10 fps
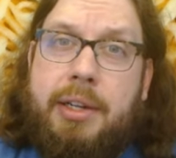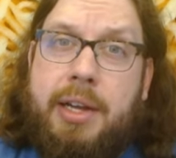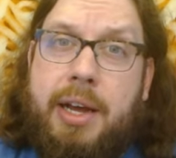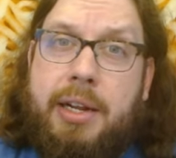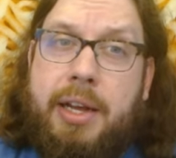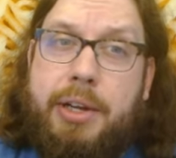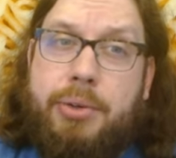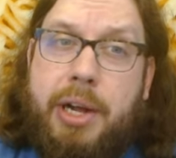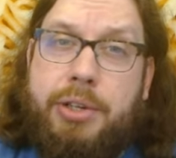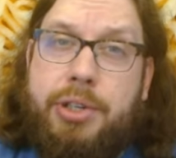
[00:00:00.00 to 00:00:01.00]

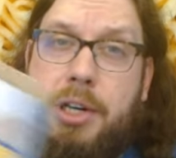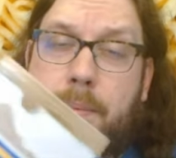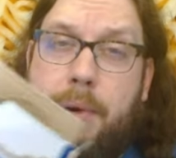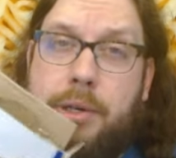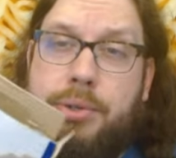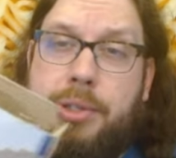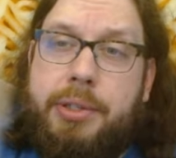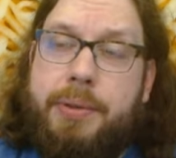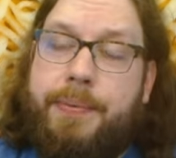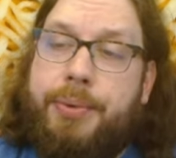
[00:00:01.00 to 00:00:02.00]
non-hydrogenated
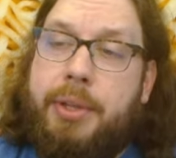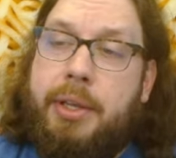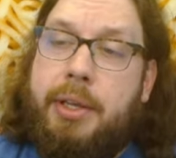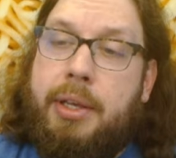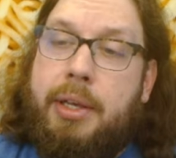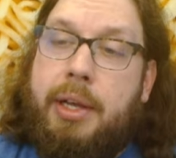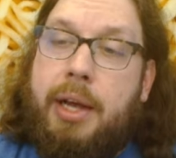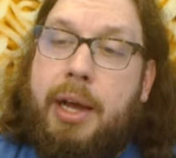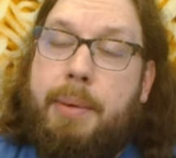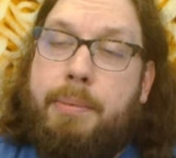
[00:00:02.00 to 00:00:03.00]

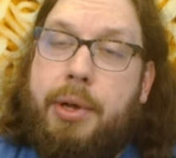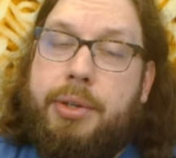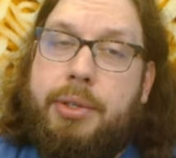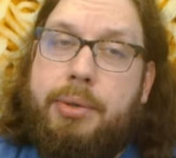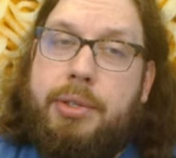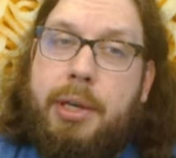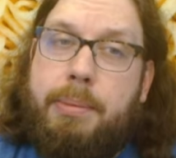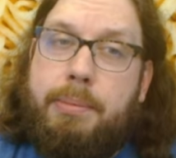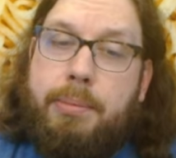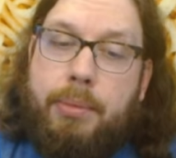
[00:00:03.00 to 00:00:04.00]
margarine. Um, also,
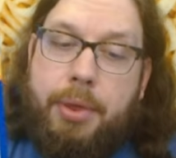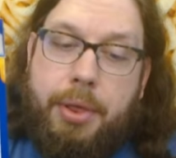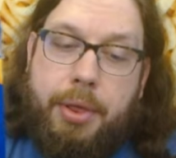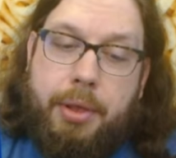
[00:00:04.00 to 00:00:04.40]
some